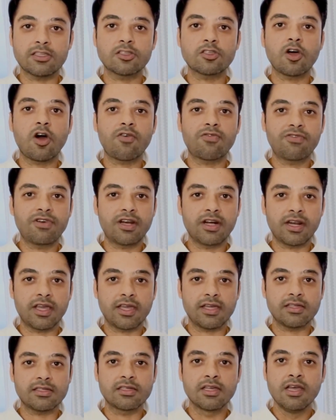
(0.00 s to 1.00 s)
soft
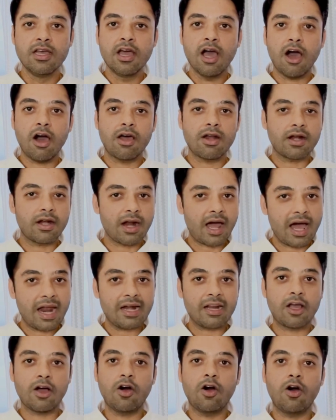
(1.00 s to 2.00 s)
drinks or
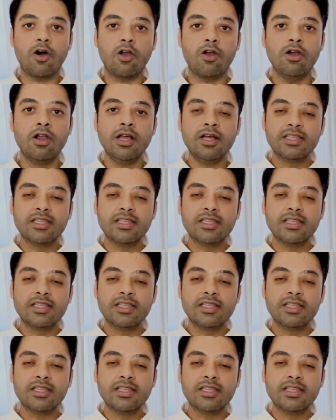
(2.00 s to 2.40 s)
alcohol.